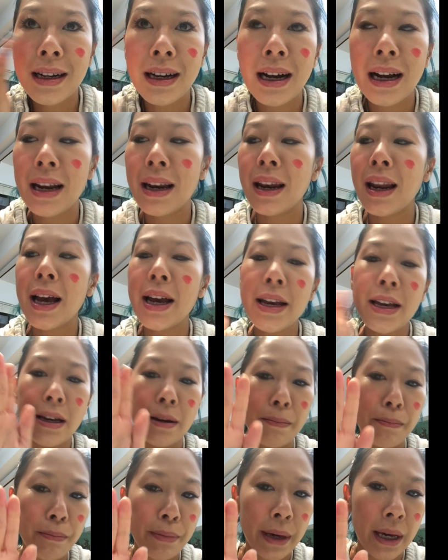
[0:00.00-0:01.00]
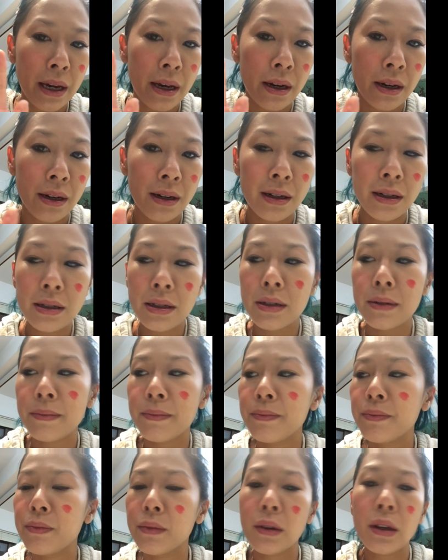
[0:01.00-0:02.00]
I like it because
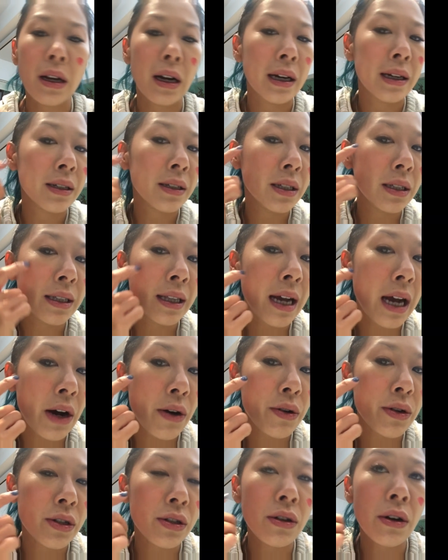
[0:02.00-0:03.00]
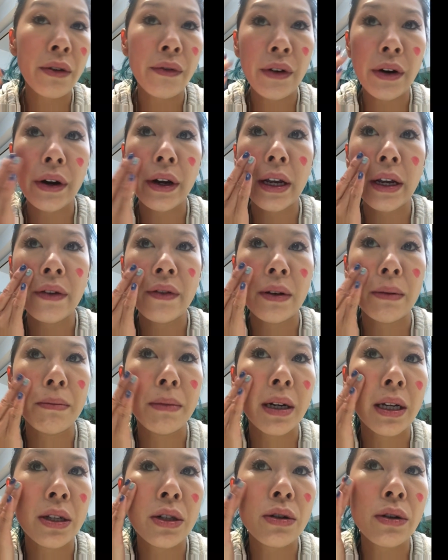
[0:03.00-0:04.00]
now it's not very even,
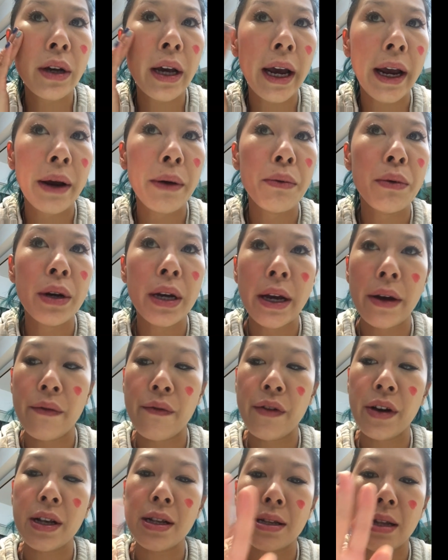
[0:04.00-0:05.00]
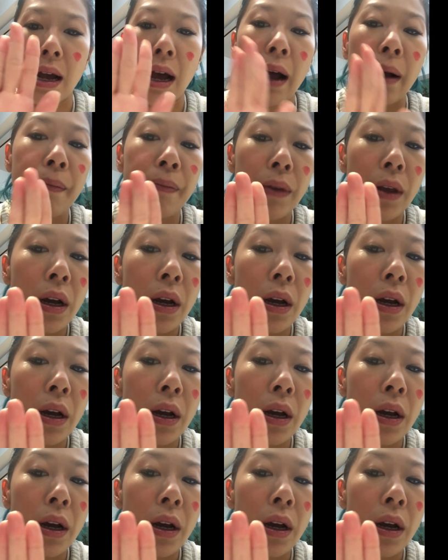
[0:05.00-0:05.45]
but it's okay, we can fix that.